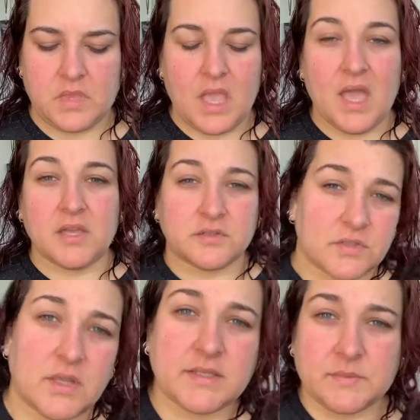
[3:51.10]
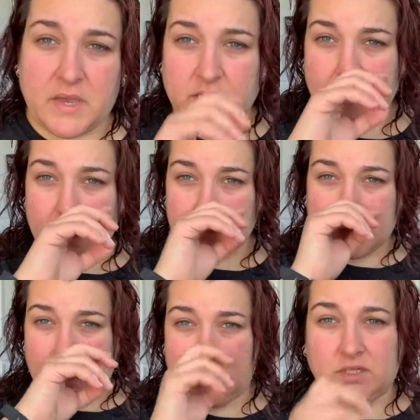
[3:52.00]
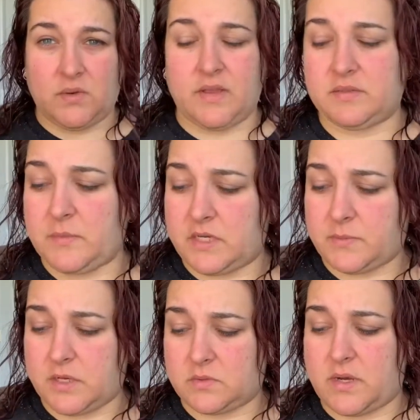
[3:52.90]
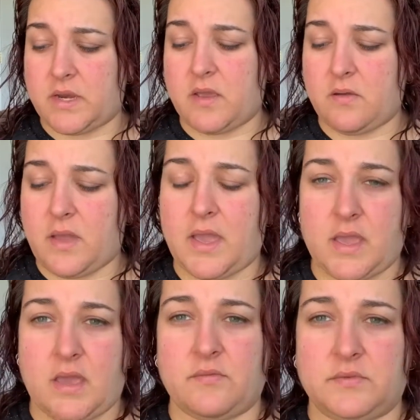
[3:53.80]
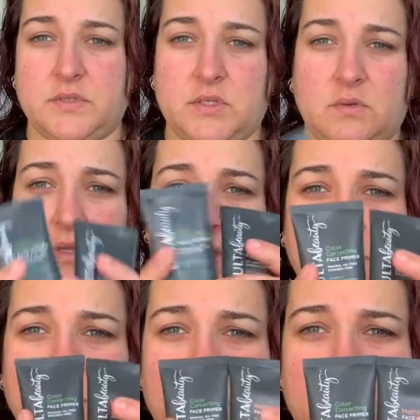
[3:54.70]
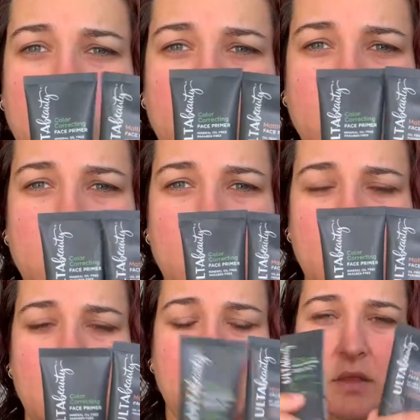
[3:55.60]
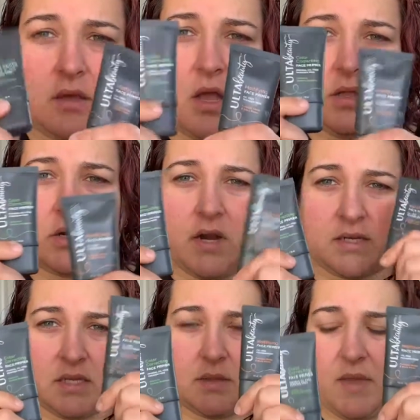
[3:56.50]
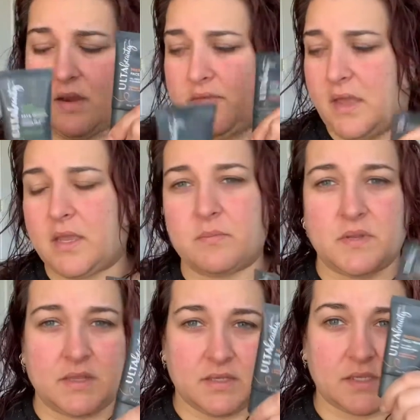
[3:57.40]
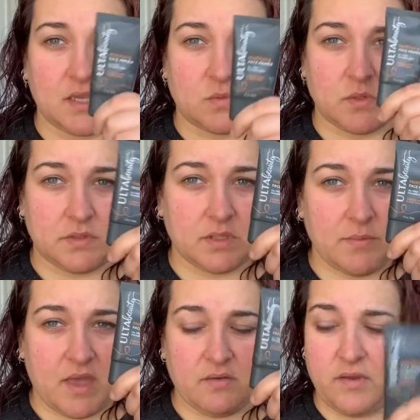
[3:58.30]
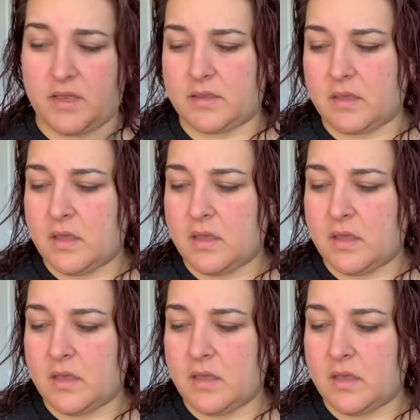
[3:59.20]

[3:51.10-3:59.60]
also like Smashbox. I don't have Smashbox right now. I have two of the Ulta Beauty ones, the color correcting and the mattifying, but in this case we're using the mattifying.